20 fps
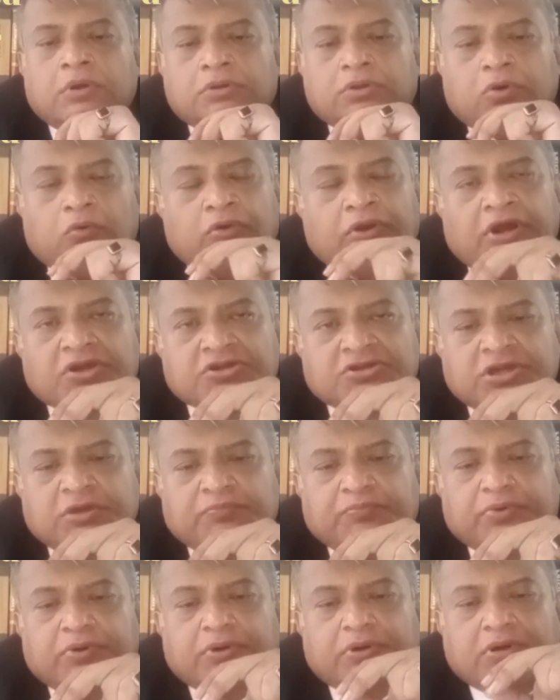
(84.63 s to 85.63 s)
The
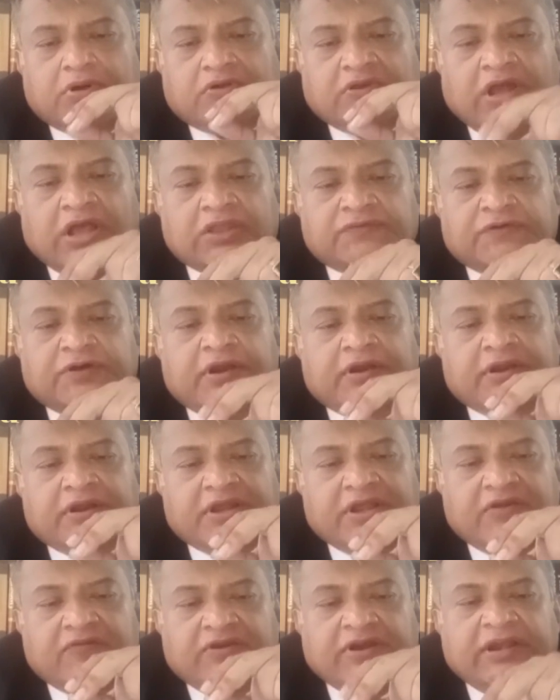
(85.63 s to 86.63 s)
ownership transfer under
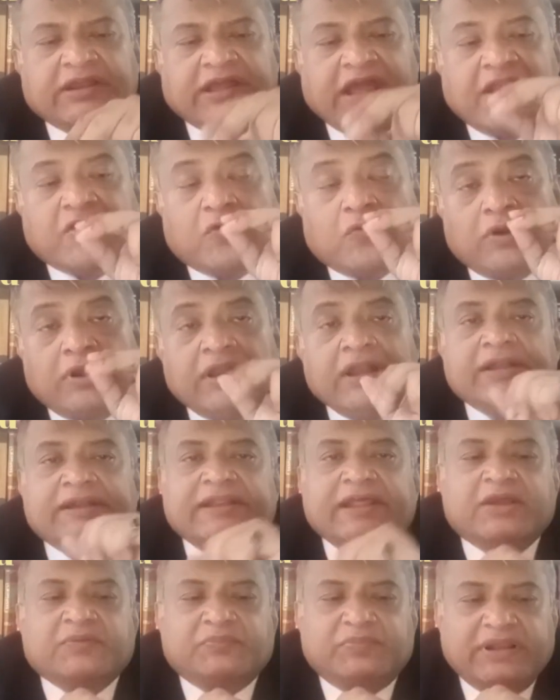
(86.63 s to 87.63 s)
gift deed can only
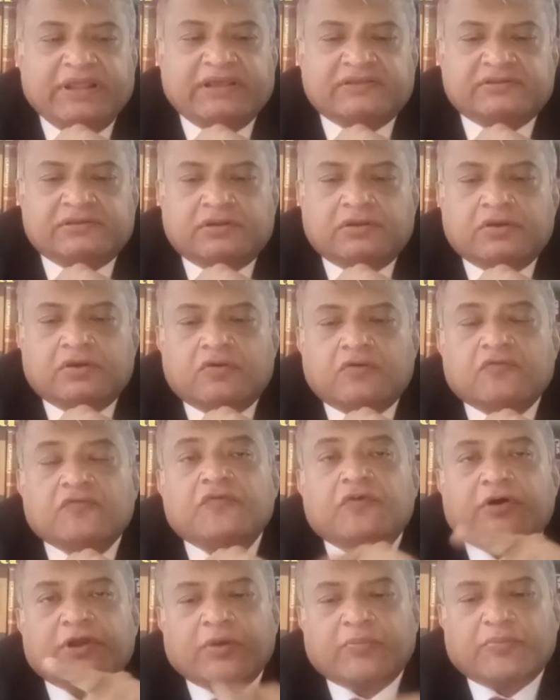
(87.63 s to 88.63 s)
take place
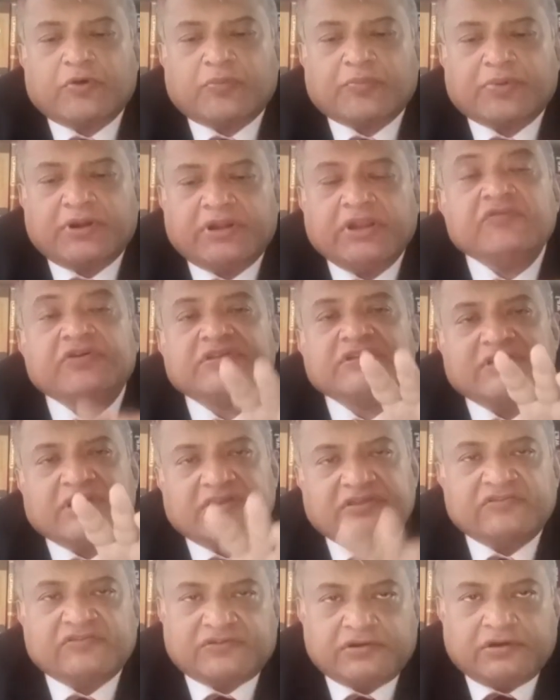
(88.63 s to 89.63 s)
for a property which is
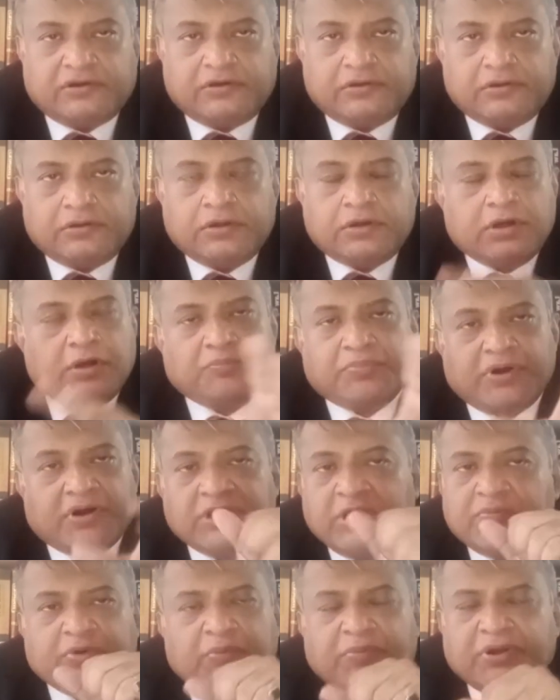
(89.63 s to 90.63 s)
registered. A
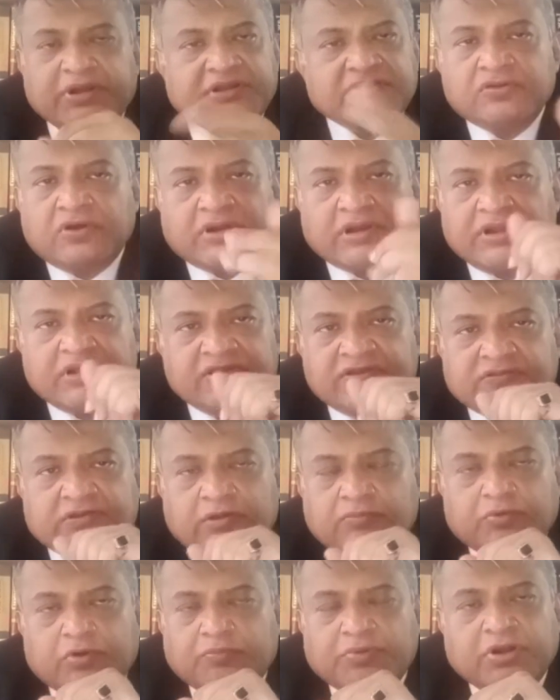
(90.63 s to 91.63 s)
Pagri property is not a
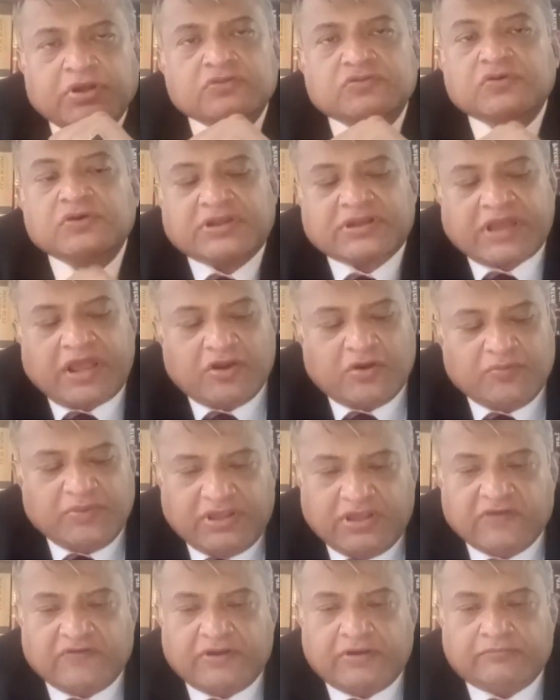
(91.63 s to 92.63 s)
registered property, so it cannot be
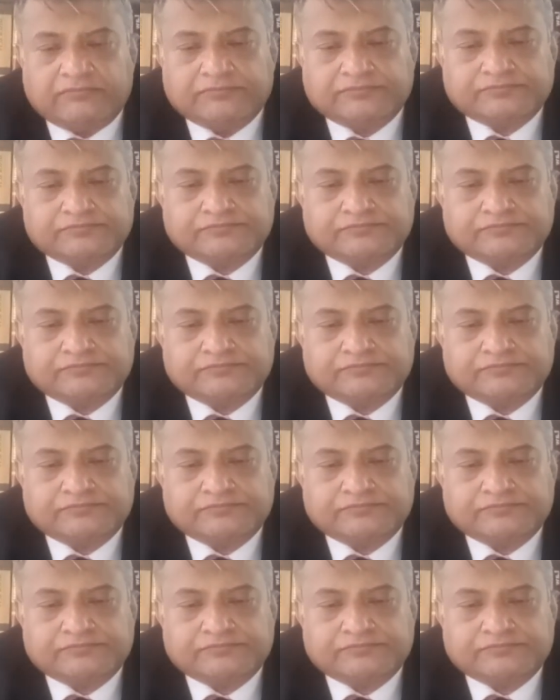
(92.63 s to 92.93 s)
given.